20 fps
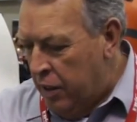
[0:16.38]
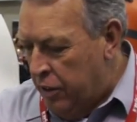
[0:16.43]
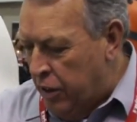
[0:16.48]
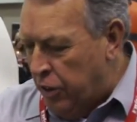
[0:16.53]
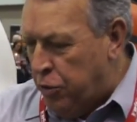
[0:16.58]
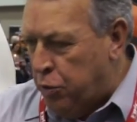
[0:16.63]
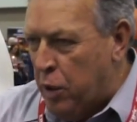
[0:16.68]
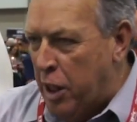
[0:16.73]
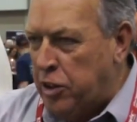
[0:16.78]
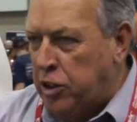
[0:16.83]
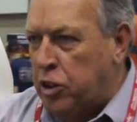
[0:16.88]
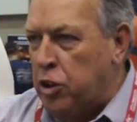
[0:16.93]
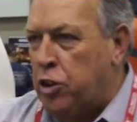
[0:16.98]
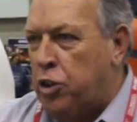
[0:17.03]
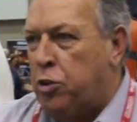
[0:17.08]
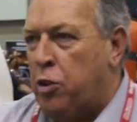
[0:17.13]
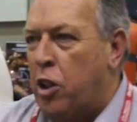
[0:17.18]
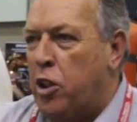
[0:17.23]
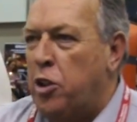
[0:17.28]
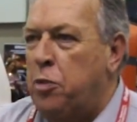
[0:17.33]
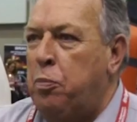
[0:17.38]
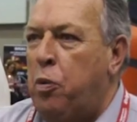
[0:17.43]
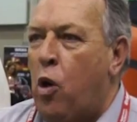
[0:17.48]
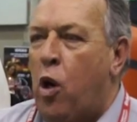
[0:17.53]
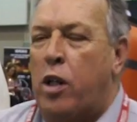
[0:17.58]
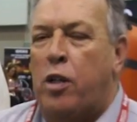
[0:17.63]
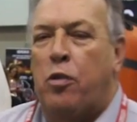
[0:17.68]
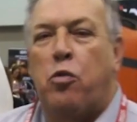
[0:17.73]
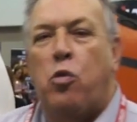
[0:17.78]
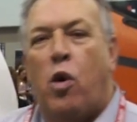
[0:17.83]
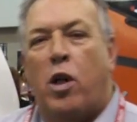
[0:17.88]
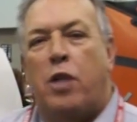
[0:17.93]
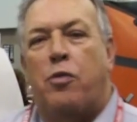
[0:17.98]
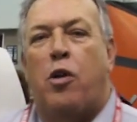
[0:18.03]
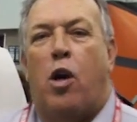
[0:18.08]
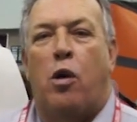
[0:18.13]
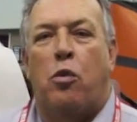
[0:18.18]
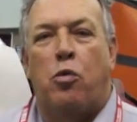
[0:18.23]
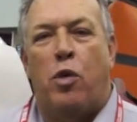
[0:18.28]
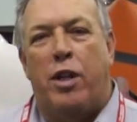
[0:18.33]
This rescue strut is part of one of
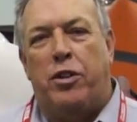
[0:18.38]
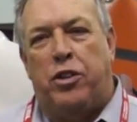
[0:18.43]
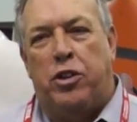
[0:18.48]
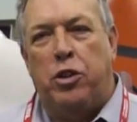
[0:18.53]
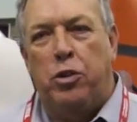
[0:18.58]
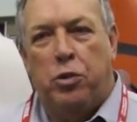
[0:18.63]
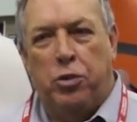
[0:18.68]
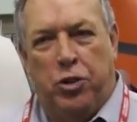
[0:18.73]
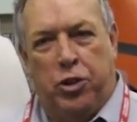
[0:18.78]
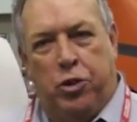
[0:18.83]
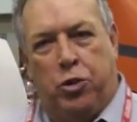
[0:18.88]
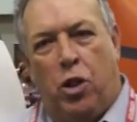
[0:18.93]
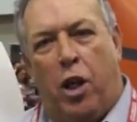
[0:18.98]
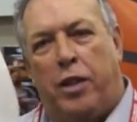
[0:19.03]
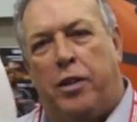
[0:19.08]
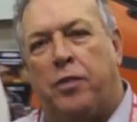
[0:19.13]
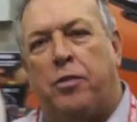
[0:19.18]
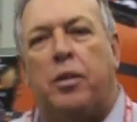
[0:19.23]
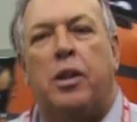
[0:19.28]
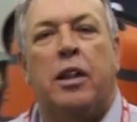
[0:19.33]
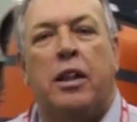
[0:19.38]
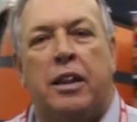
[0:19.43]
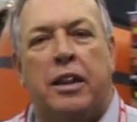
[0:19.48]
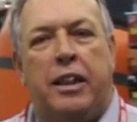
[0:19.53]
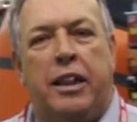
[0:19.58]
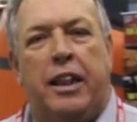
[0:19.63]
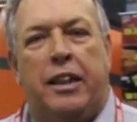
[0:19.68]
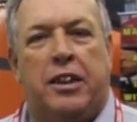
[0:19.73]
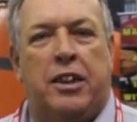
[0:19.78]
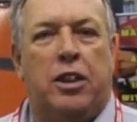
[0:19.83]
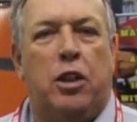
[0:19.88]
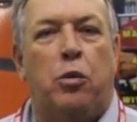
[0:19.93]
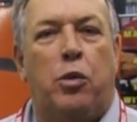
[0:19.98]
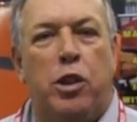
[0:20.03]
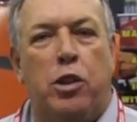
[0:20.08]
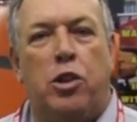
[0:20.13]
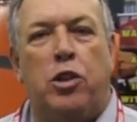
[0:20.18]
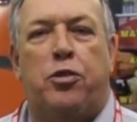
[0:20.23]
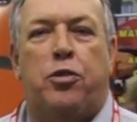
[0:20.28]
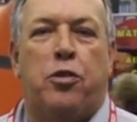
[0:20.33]
our rescue strut kits that
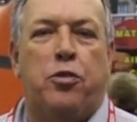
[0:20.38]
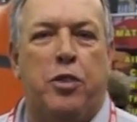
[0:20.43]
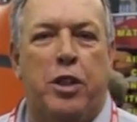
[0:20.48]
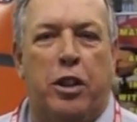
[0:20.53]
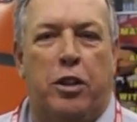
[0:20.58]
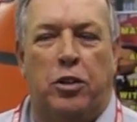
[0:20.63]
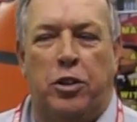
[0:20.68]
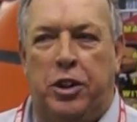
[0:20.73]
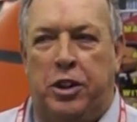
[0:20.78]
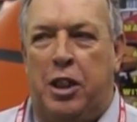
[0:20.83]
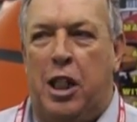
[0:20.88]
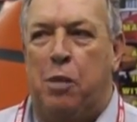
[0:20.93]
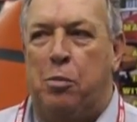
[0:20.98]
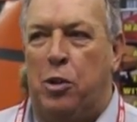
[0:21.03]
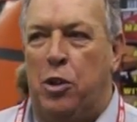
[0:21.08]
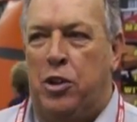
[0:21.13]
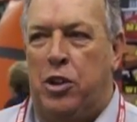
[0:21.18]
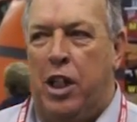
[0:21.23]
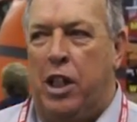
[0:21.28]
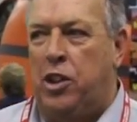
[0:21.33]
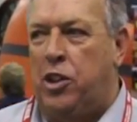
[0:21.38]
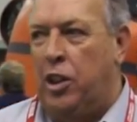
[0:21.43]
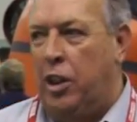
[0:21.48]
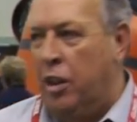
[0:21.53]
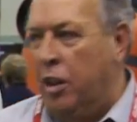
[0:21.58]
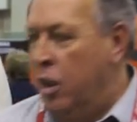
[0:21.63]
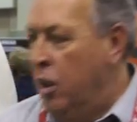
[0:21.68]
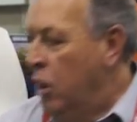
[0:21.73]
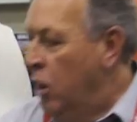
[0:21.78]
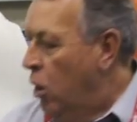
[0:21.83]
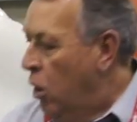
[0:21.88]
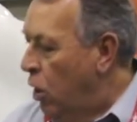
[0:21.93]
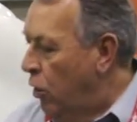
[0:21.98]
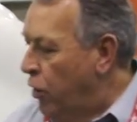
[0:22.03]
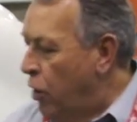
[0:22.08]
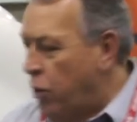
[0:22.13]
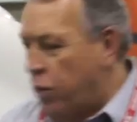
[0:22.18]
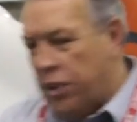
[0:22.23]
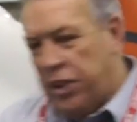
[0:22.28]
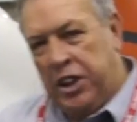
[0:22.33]
we use for vehicle stabilization.
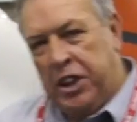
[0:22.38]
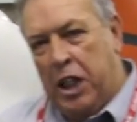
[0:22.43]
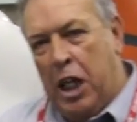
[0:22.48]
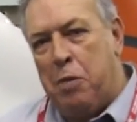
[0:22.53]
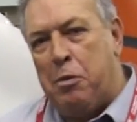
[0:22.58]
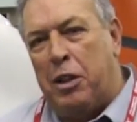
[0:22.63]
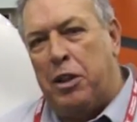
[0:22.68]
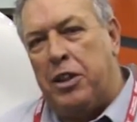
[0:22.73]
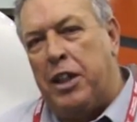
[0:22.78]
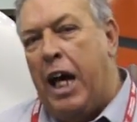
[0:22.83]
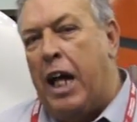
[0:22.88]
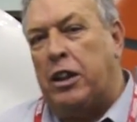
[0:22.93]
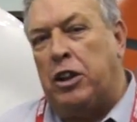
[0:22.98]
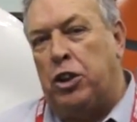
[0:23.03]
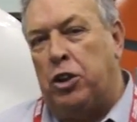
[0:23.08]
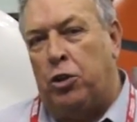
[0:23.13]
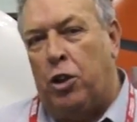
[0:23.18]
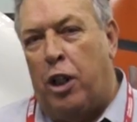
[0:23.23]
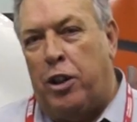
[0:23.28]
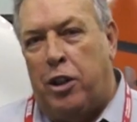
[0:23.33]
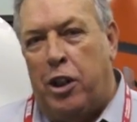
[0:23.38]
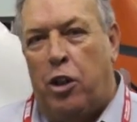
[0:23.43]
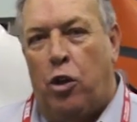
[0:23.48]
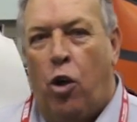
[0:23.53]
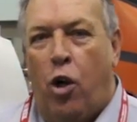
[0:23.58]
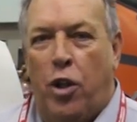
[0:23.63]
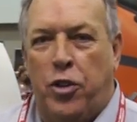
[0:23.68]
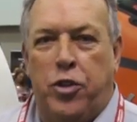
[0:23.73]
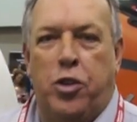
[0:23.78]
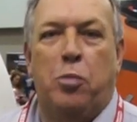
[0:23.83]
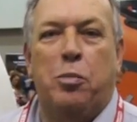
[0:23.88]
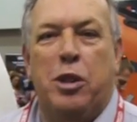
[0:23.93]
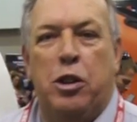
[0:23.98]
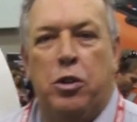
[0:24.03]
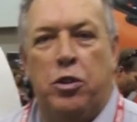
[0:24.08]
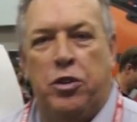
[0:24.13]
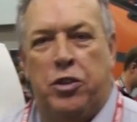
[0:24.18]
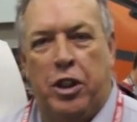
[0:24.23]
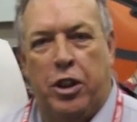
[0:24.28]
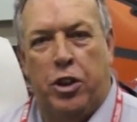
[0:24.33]
Although the same exact strut can also be
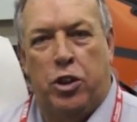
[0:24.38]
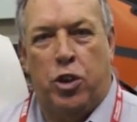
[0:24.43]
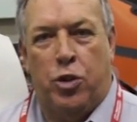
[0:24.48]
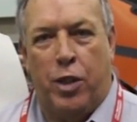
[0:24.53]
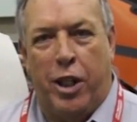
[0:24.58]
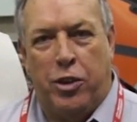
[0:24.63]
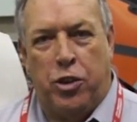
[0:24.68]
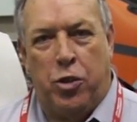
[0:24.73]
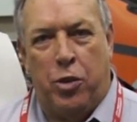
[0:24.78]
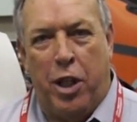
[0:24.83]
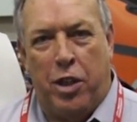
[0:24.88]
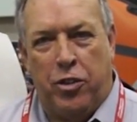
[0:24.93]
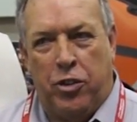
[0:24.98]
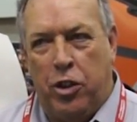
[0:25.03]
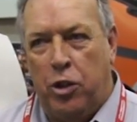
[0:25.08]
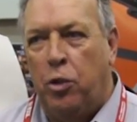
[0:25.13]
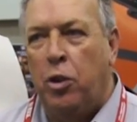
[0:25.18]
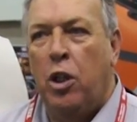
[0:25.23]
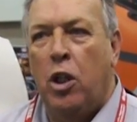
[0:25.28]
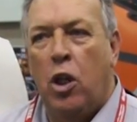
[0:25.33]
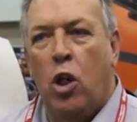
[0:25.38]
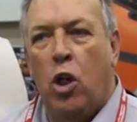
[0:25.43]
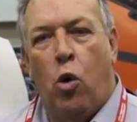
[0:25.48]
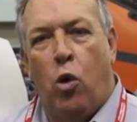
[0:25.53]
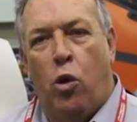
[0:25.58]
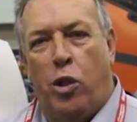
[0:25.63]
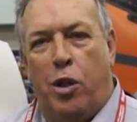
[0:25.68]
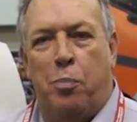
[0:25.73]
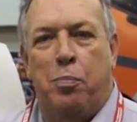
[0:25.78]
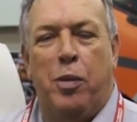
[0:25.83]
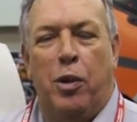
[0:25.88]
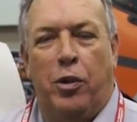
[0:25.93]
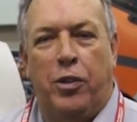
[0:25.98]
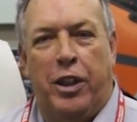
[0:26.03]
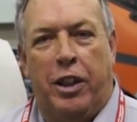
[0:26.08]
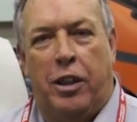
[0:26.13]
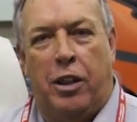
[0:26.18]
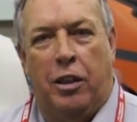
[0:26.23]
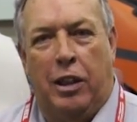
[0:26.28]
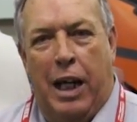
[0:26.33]
used in a trench rescue or in a
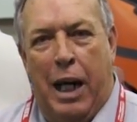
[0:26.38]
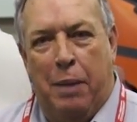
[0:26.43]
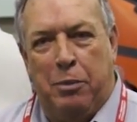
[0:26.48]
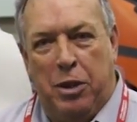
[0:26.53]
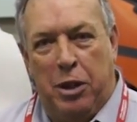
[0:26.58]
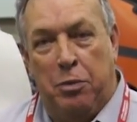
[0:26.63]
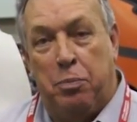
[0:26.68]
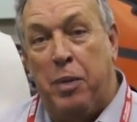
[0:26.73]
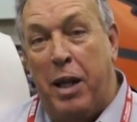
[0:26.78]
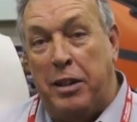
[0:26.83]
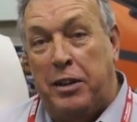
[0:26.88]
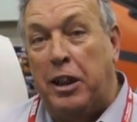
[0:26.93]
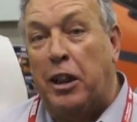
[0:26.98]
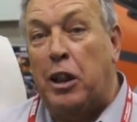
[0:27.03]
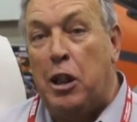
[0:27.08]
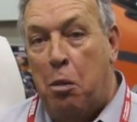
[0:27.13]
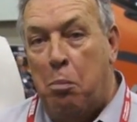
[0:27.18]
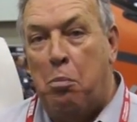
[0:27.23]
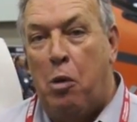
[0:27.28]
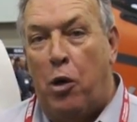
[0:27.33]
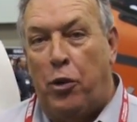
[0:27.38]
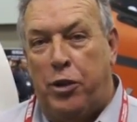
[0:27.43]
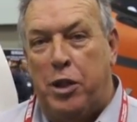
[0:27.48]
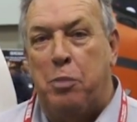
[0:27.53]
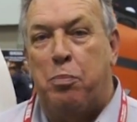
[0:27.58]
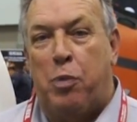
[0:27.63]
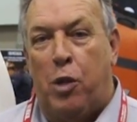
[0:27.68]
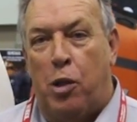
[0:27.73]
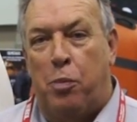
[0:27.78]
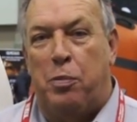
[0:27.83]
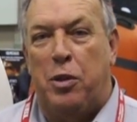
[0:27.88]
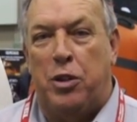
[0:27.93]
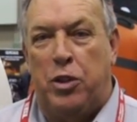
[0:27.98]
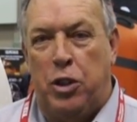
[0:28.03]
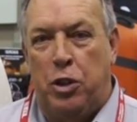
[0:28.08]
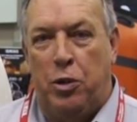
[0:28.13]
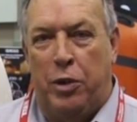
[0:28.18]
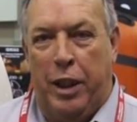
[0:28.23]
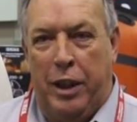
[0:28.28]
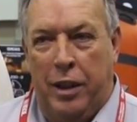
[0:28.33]
building collapse. It's basically a multi-purpose
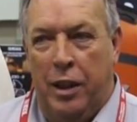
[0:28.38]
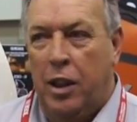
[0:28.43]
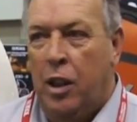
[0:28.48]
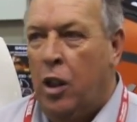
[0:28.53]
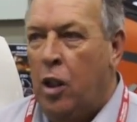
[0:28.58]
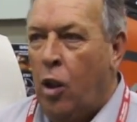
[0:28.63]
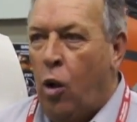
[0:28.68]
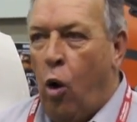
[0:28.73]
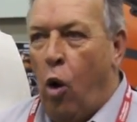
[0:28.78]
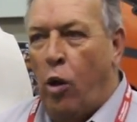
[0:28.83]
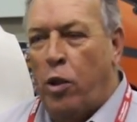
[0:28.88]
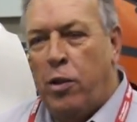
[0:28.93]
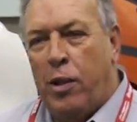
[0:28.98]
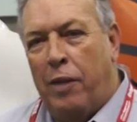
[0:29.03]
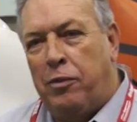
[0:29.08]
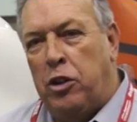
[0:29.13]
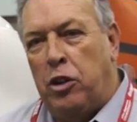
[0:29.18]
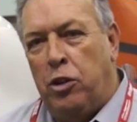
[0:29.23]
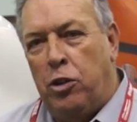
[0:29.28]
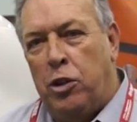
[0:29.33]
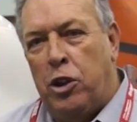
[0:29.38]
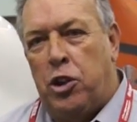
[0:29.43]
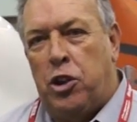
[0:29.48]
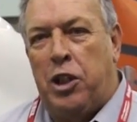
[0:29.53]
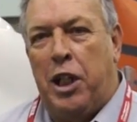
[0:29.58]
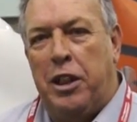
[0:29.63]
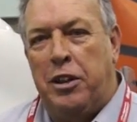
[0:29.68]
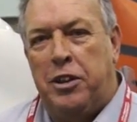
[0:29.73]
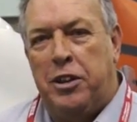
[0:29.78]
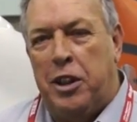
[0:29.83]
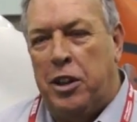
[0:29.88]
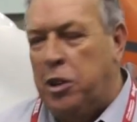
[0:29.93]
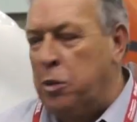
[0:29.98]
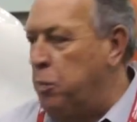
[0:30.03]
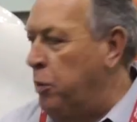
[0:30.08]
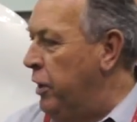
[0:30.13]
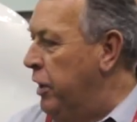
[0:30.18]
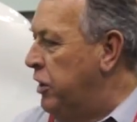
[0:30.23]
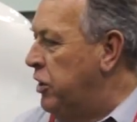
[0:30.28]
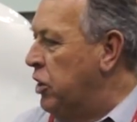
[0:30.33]
unit. All you have to do to change
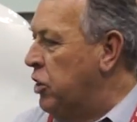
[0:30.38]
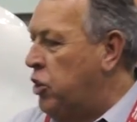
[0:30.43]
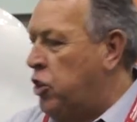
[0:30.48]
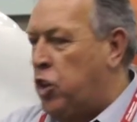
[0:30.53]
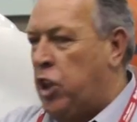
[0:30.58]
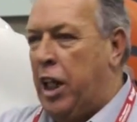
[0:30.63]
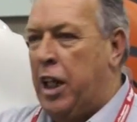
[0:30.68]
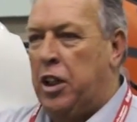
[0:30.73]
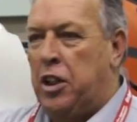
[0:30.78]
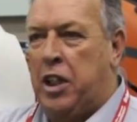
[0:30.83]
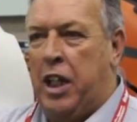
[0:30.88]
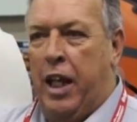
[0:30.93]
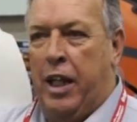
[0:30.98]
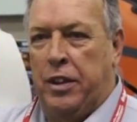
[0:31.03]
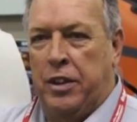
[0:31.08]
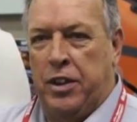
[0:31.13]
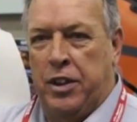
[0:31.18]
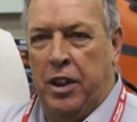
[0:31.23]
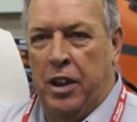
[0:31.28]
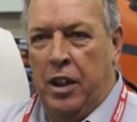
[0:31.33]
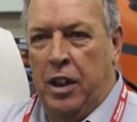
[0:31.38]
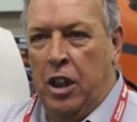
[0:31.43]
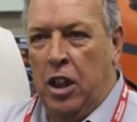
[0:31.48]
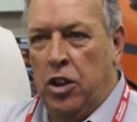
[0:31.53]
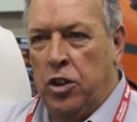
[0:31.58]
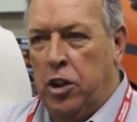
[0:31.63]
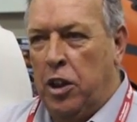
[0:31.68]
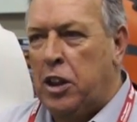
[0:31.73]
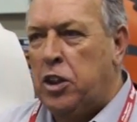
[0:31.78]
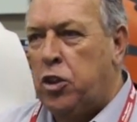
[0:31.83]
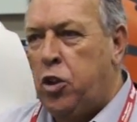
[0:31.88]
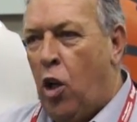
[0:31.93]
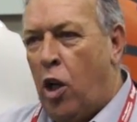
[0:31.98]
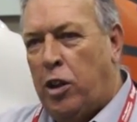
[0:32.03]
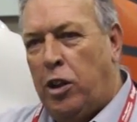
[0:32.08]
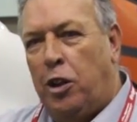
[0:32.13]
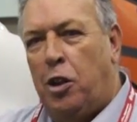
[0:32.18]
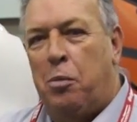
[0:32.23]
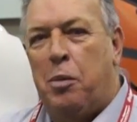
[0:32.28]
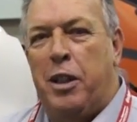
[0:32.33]
disciplines is change heads. So let's
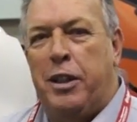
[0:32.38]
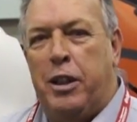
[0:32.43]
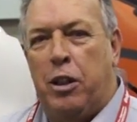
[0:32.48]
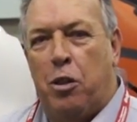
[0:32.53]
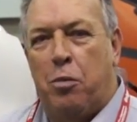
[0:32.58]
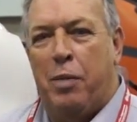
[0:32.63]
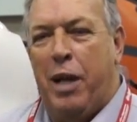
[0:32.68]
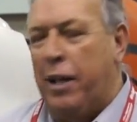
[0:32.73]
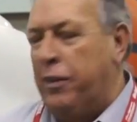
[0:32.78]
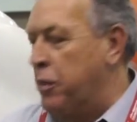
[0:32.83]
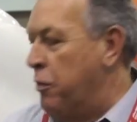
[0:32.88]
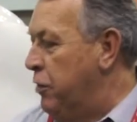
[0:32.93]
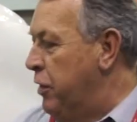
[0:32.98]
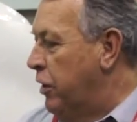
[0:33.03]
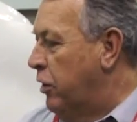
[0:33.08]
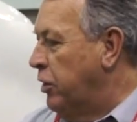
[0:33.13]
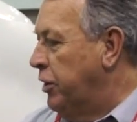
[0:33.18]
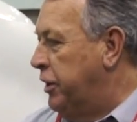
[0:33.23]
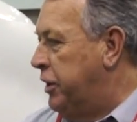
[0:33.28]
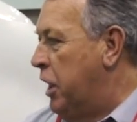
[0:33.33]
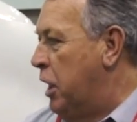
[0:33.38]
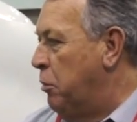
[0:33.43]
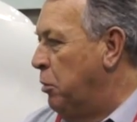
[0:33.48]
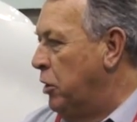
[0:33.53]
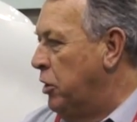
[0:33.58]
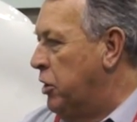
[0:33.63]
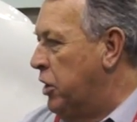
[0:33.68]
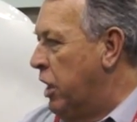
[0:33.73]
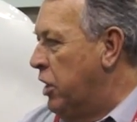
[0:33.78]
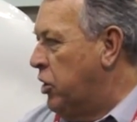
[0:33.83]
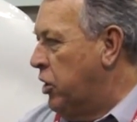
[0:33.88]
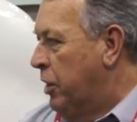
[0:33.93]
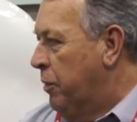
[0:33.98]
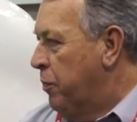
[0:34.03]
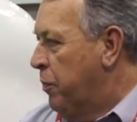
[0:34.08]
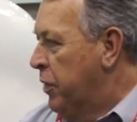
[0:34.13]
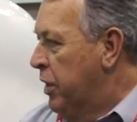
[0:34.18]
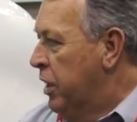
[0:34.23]
talk a little bit here about the vehicle stabilization.